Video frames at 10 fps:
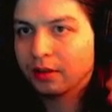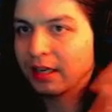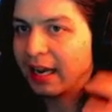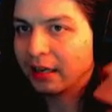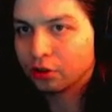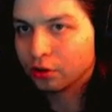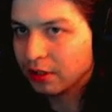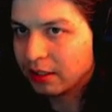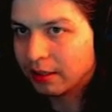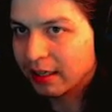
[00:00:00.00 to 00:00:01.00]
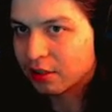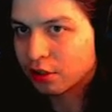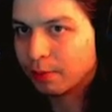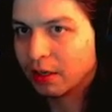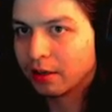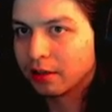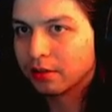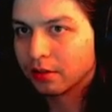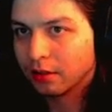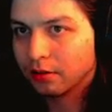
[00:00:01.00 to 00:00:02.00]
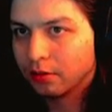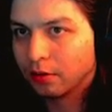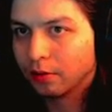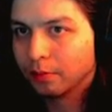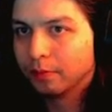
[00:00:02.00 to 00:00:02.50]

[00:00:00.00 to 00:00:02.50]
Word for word: actually experience it, you know.